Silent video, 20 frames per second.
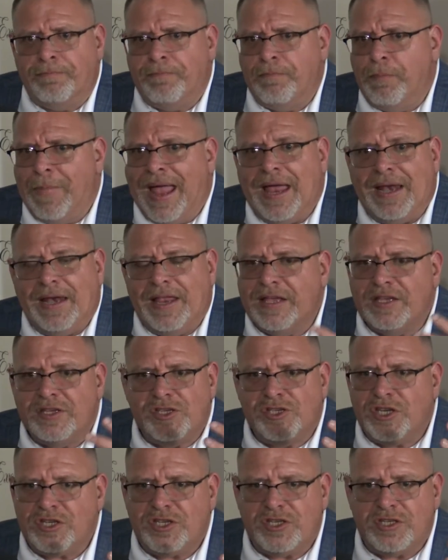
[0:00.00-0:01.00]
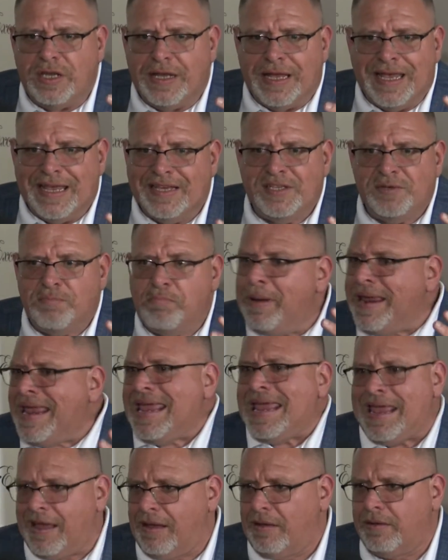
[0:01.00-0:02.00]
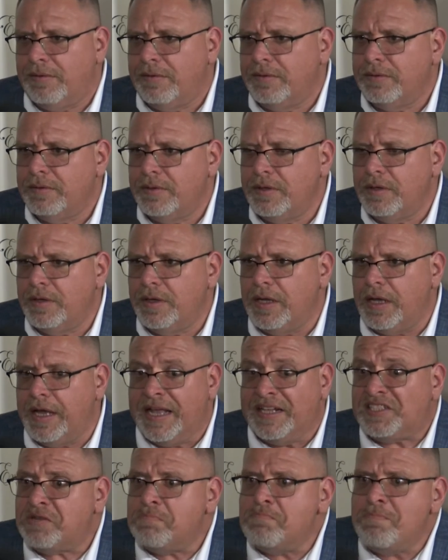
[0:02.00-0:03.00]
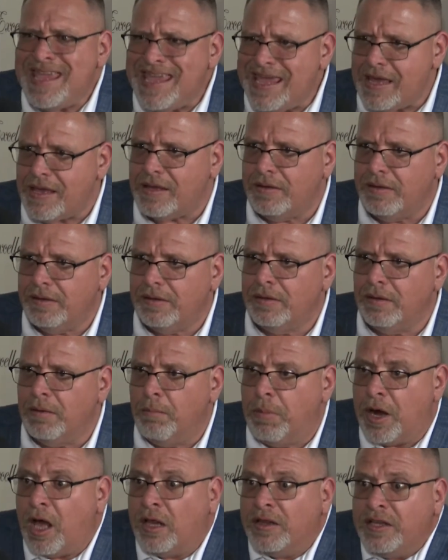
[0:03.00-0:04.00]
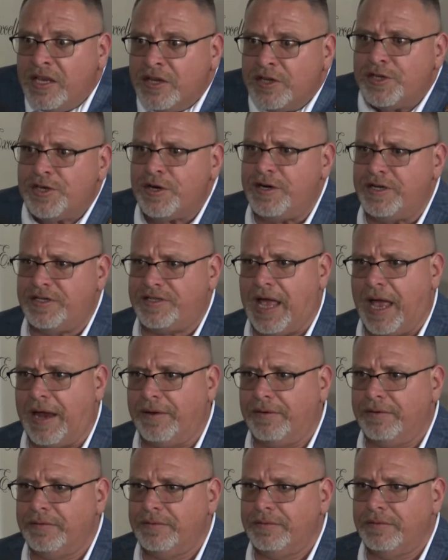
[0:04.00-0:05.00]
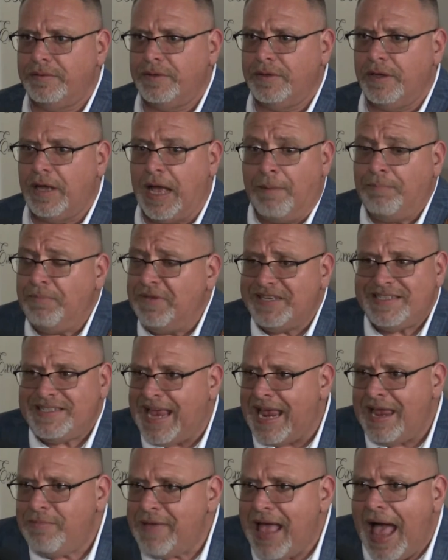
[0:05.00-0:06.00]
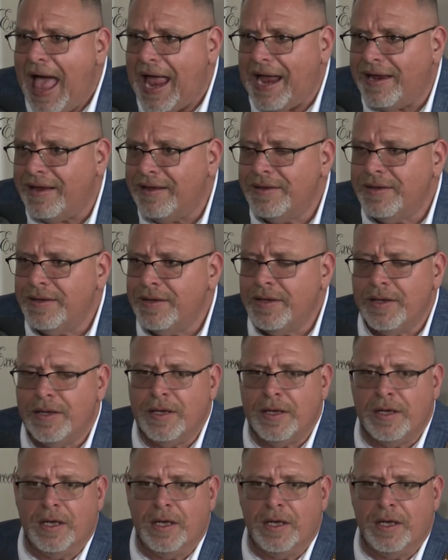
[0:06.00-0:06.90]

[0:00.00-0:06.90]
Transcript: man, his just his being. It's me, but on the insurance side, mm-hmm. I'm the same guy. Yeah.